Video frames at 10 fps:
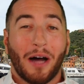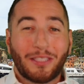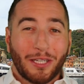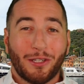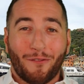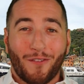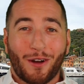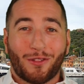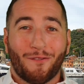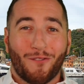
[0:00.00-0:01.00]
until you fill
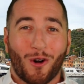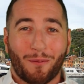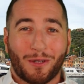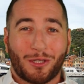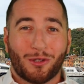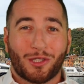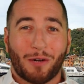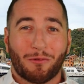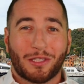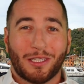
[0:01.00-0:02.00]
out the form
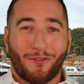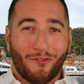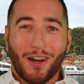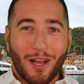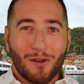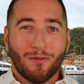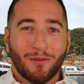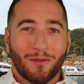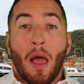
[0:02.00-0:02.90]
associated with this video,